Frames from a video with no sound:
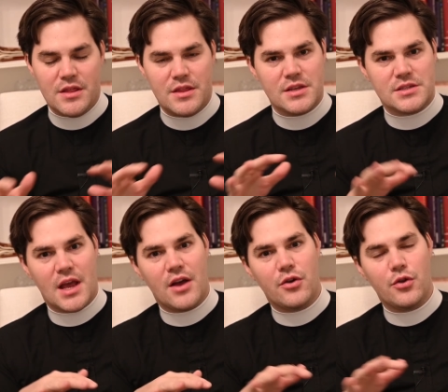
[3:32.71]
this
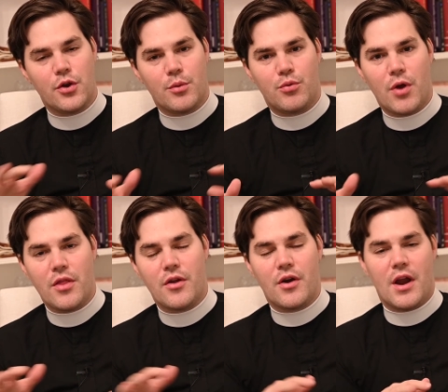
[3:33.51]
elder
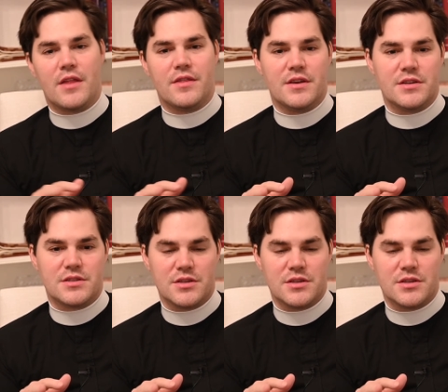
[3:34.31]
brother and this